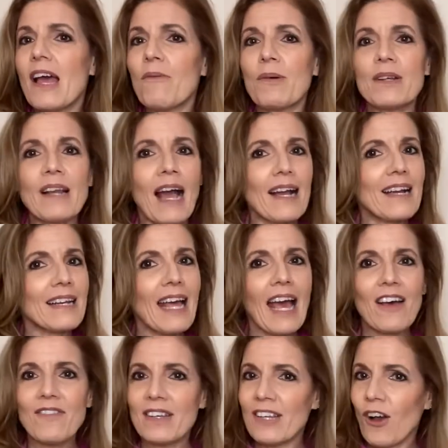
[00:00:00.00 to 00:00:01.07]
We're not going to
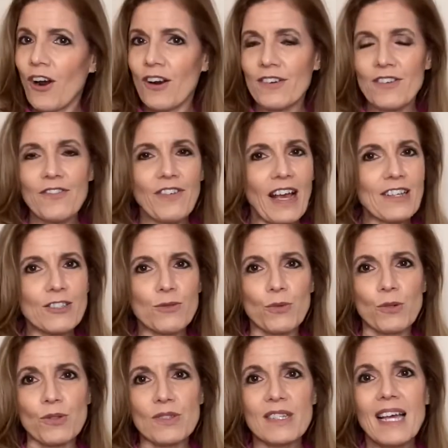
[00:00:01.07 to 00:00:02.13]
have any hard and fast
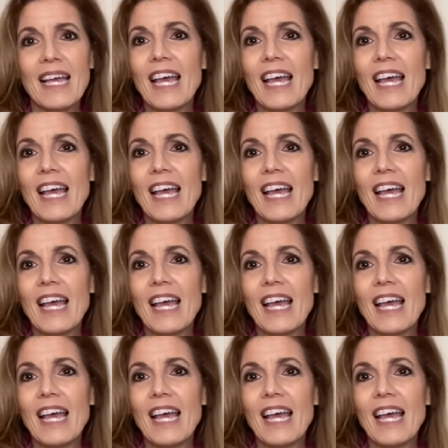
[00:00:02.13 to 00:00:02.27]
rules.